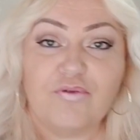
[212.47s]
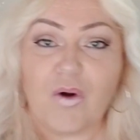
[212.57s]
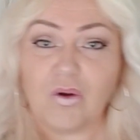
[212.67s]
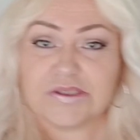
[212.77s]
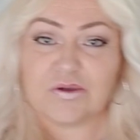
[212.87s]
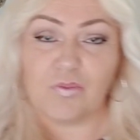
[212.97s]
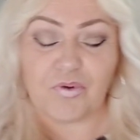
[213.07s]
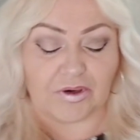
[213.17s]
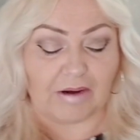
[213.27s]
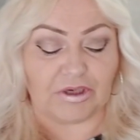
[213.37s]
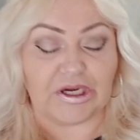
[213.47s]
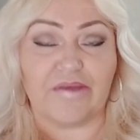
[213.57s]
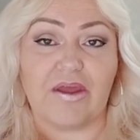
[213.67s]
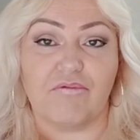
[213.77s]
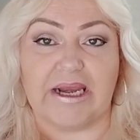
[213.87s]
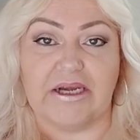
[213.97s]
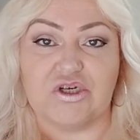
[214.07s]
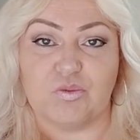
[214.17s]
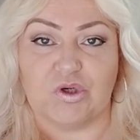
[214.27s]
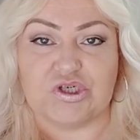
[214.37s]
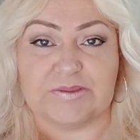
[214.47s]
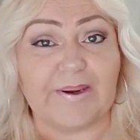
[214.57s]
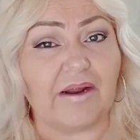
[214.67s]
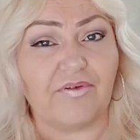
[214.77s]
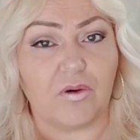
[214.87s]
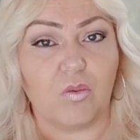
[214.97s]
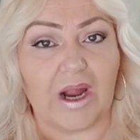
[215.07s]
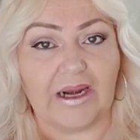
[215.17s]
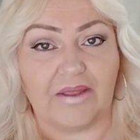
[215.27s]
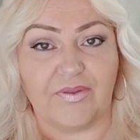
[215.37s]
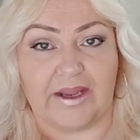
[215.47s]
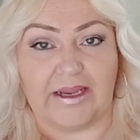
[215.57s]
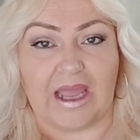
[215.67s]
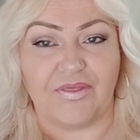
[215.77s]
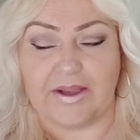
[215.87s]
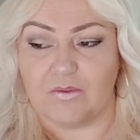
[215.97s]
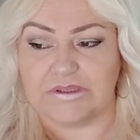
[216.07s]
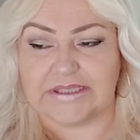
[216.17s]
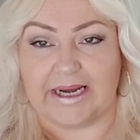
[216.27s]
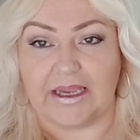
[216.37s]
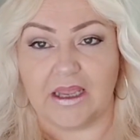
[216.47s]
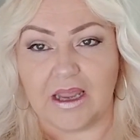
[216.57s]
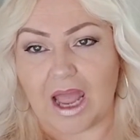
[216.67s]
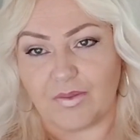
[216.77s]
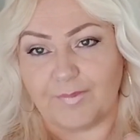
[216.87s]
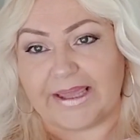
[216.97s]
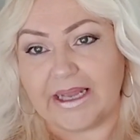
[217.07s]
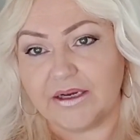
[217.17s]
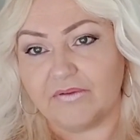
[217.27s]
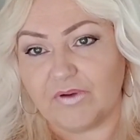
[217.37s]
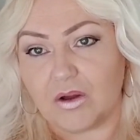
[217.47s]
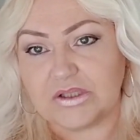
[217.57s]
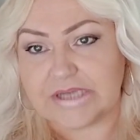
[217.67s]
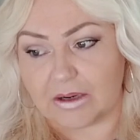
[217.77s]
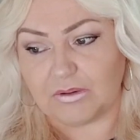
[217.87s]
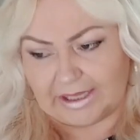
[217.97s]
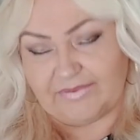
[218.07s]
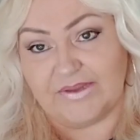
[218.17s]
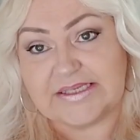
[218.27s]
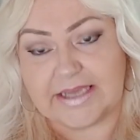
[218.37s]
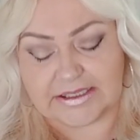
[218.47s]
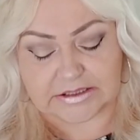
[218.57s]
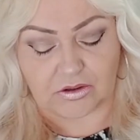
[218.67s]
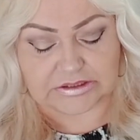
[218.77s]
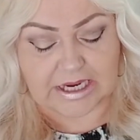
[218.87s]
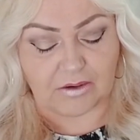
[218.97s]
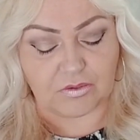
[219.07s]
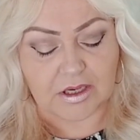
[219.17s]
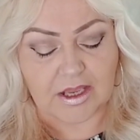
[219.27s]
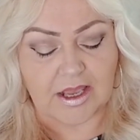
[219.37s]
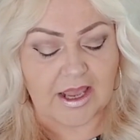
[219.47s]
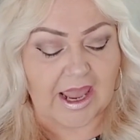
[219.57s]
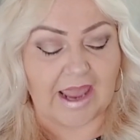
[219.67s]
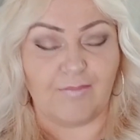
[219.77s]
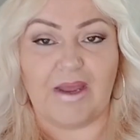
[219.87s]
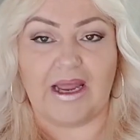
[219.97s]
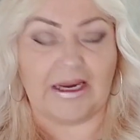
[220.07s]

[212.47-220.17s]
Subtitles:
They've also brought out another range, which has been out for a while, I think. I think it was like at the beginning of lockdown, like this year's lockdown. And